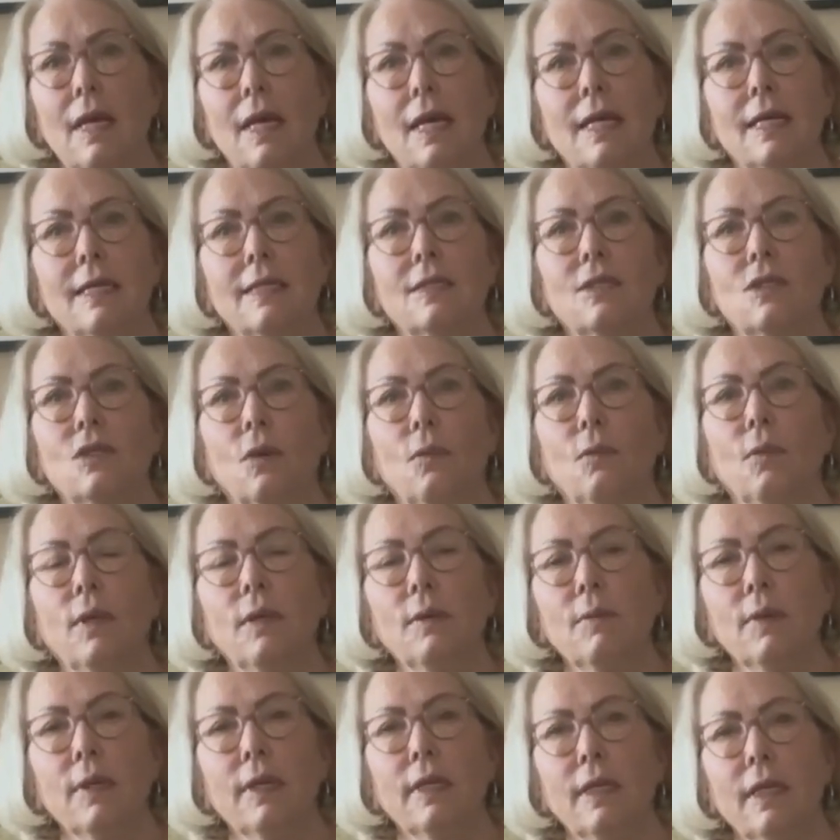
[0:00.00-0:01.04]
So
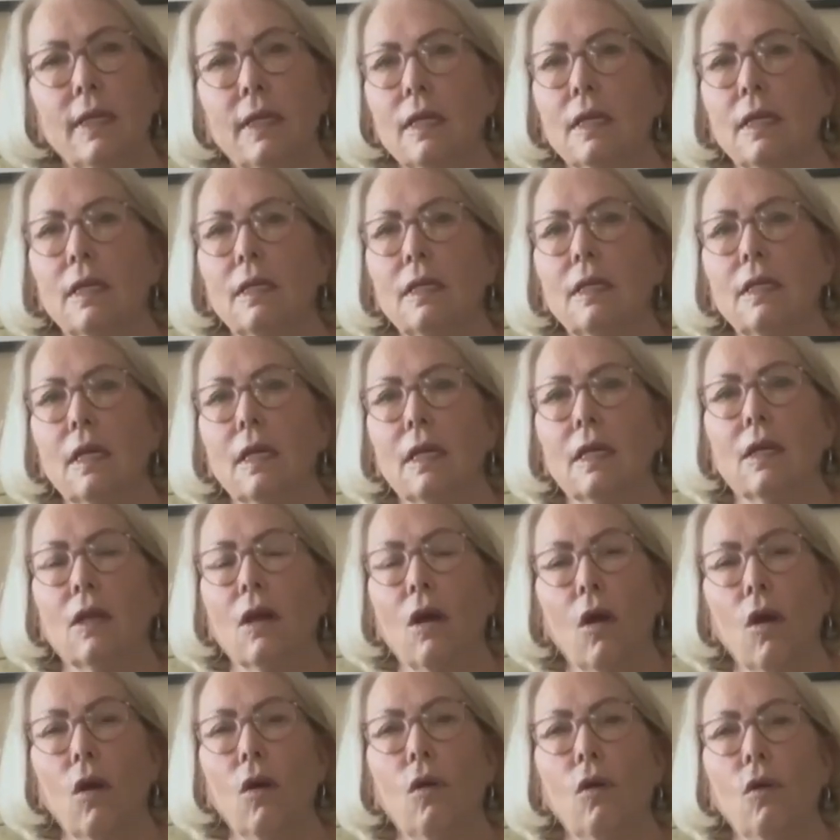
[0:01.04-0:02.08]
we went in, and
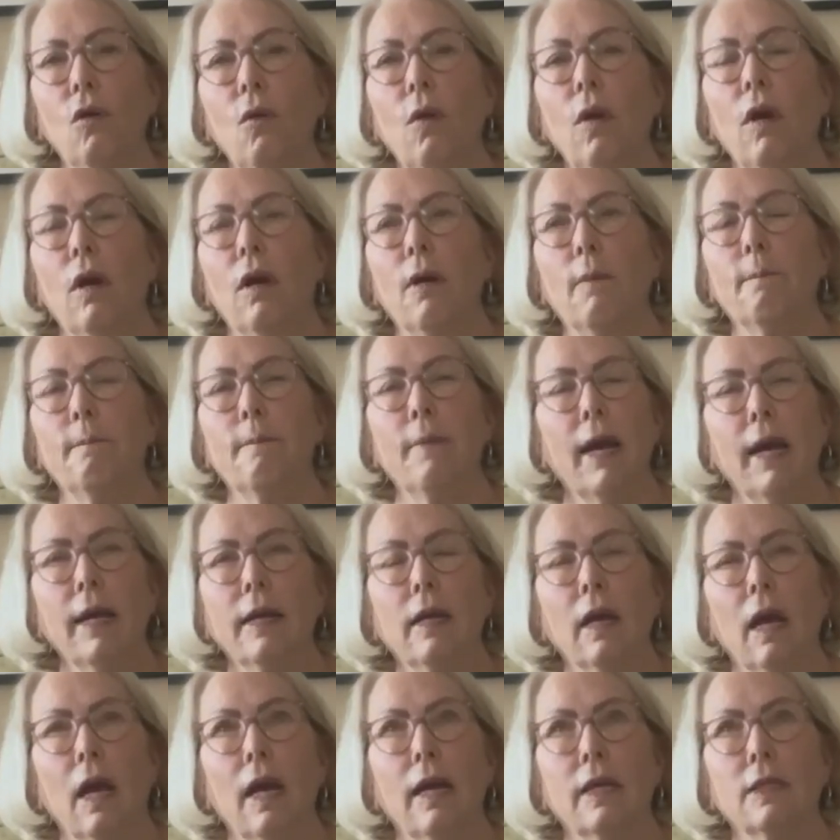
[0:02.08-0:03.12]
oh my
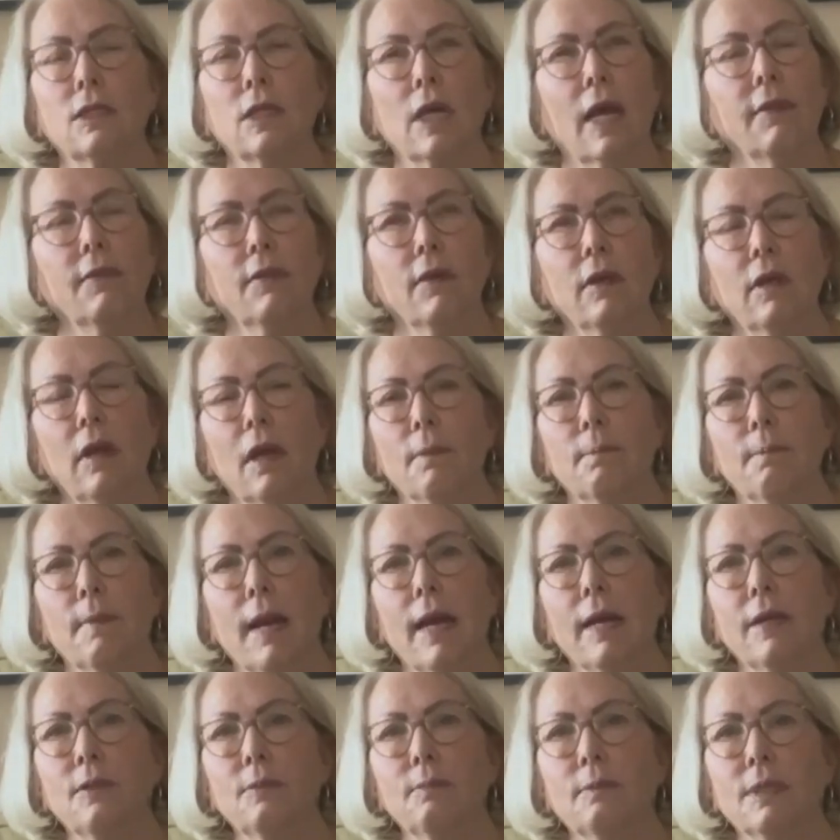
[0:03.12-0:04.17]
gosh, I think our
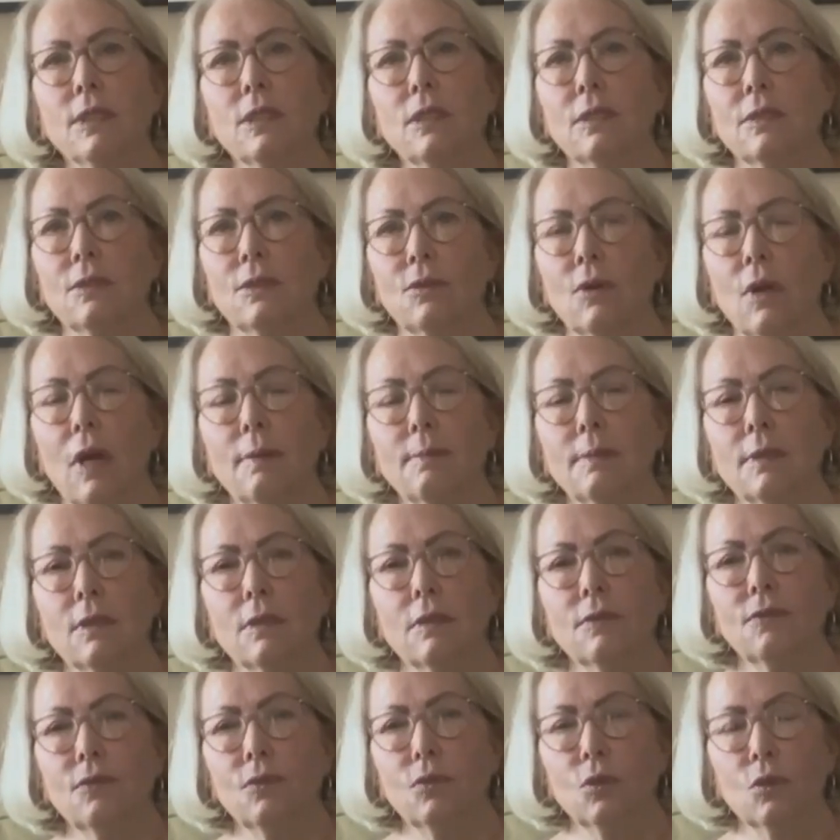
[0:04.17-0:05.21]
mouth must have dropped to
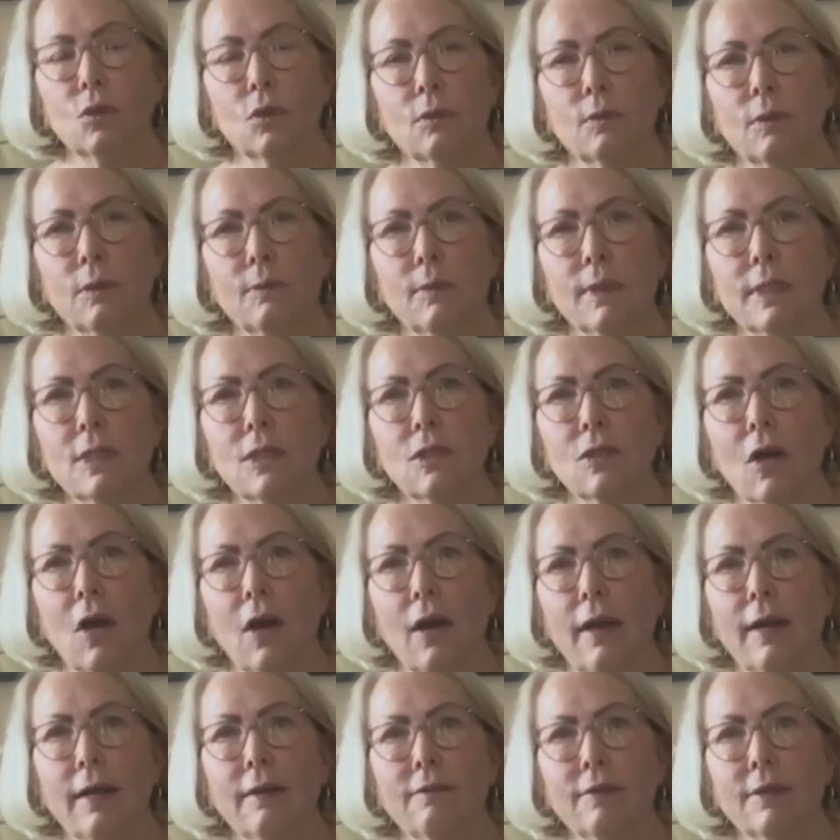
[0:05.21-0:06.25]
the floor when we
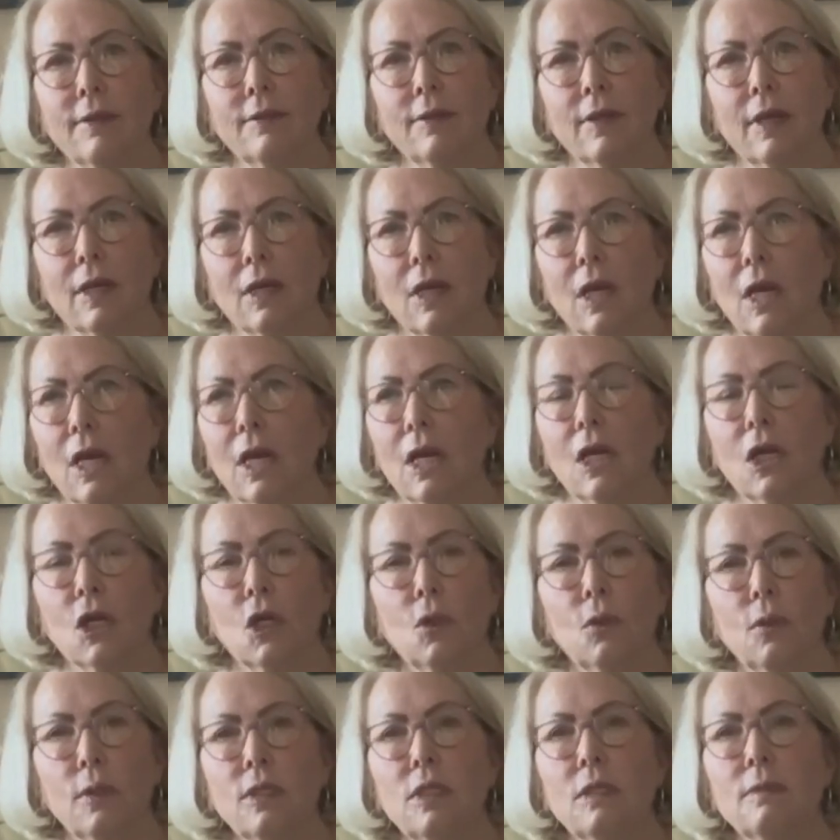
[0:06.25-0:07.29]
saw everything.
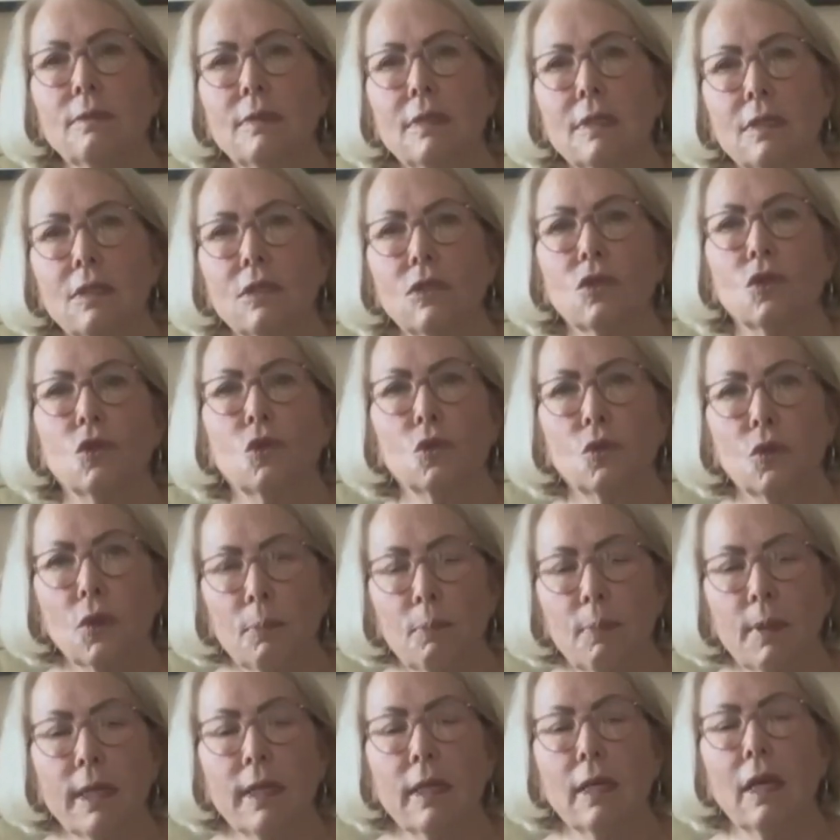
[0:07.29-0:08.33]
Christmas
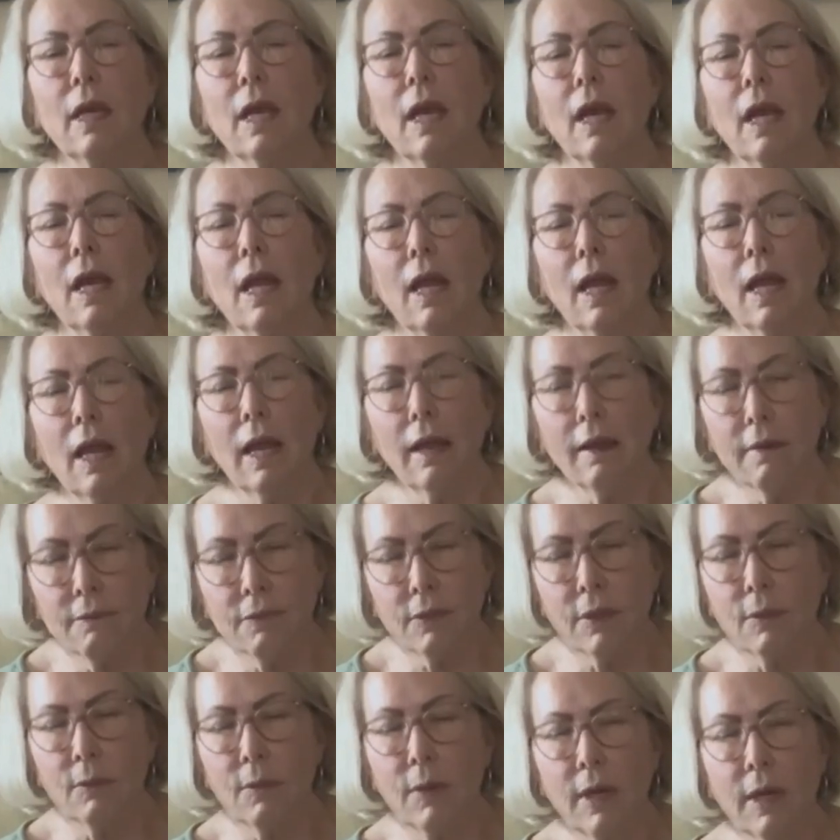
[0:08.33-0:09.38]
dripping
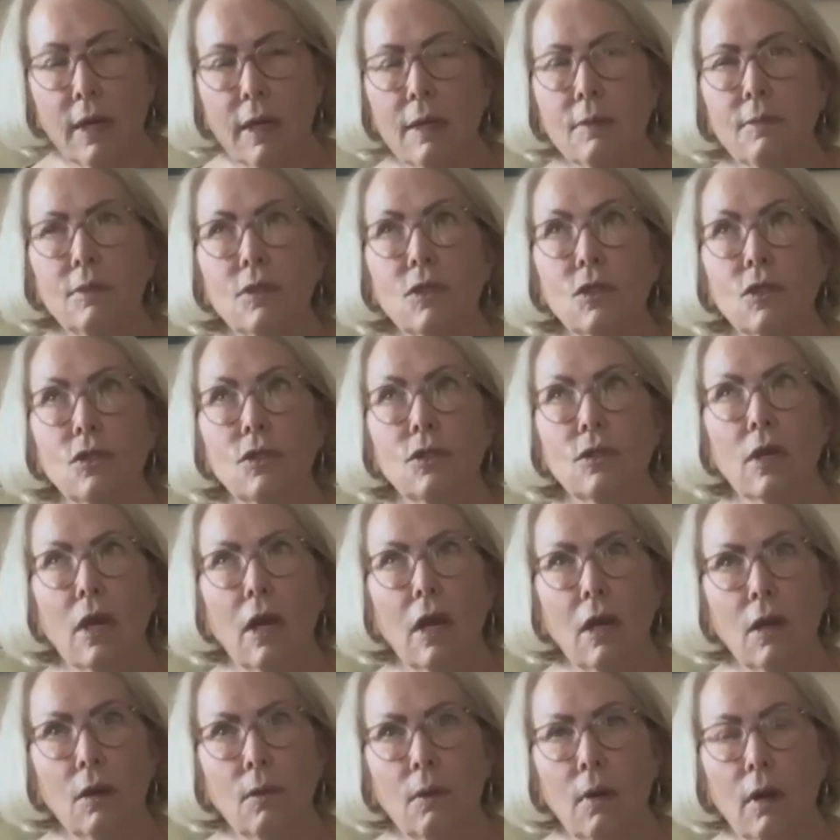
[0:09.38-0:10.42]
everywhere. It was
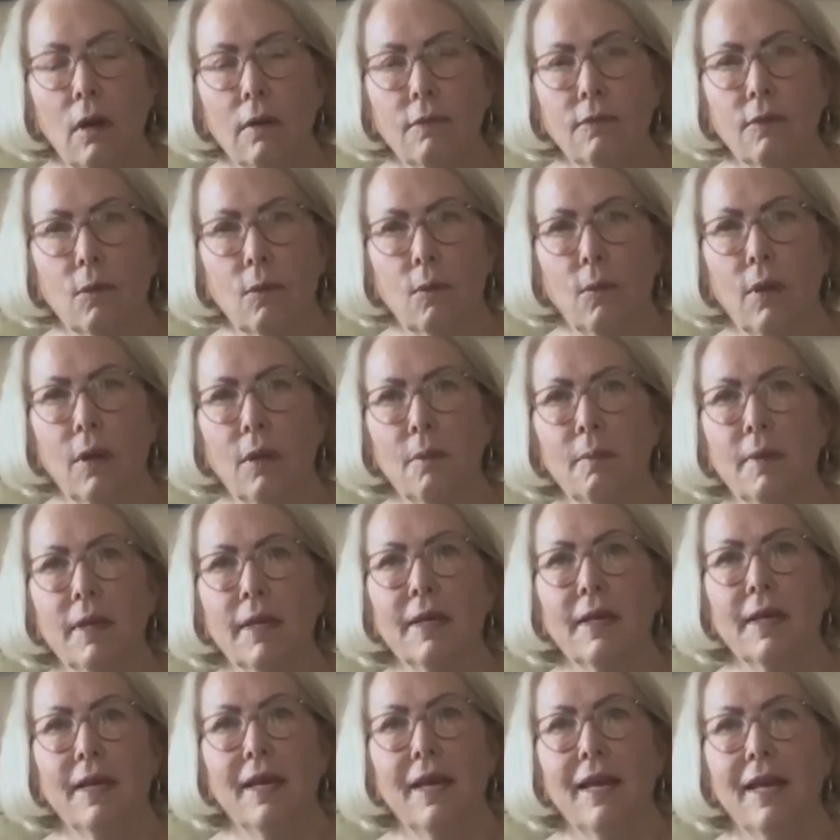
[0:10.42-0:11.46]
so
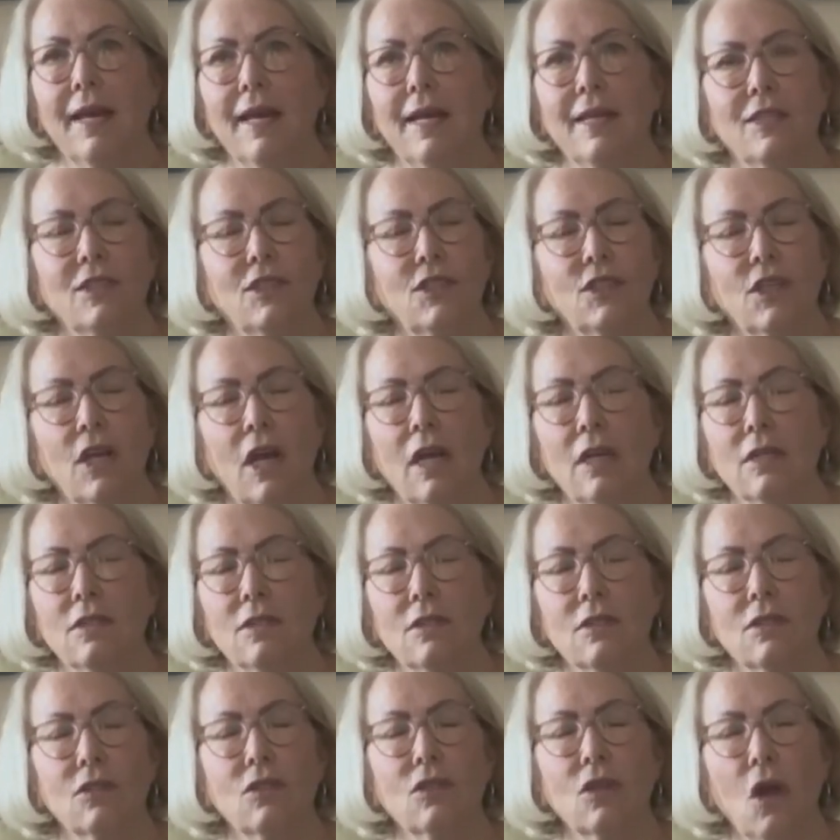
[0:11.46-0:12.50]
overwhelming.
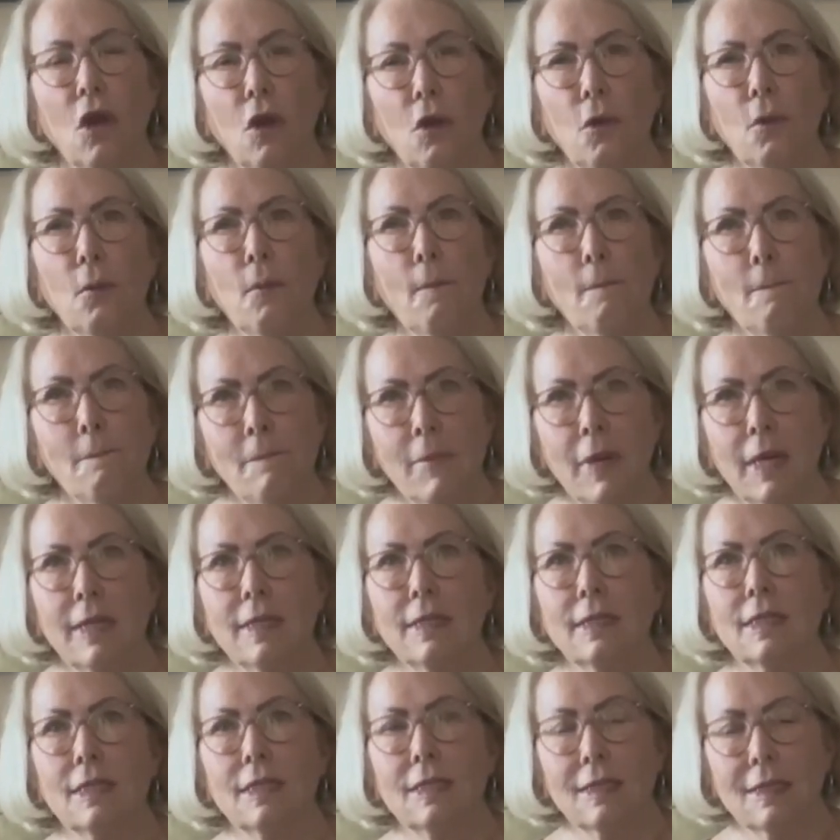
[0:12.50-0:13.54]
Just so
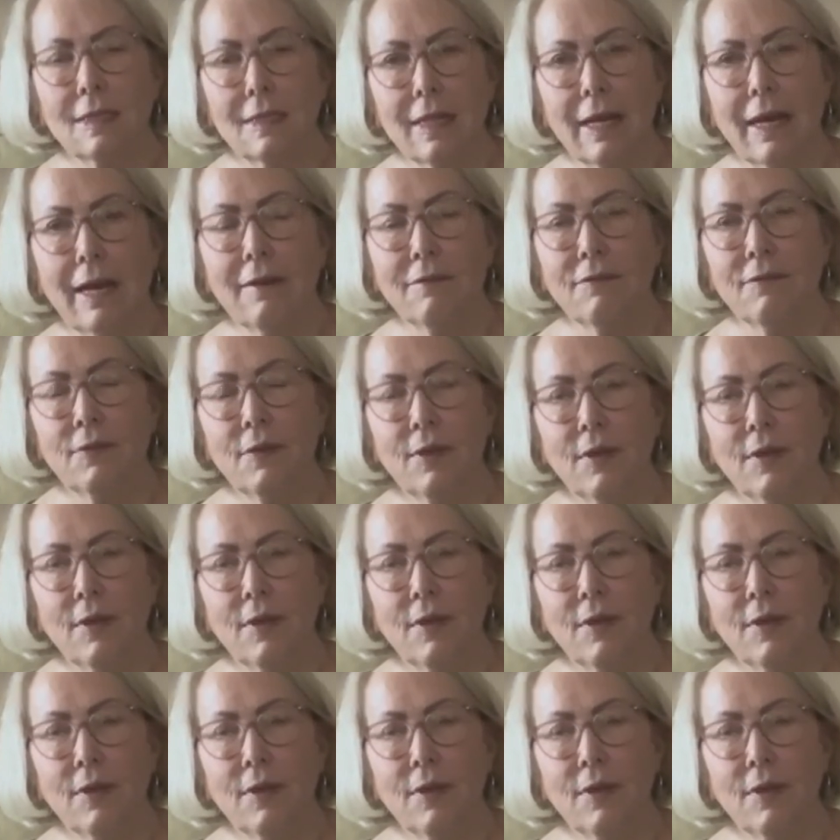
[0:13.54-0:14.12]
much stuff.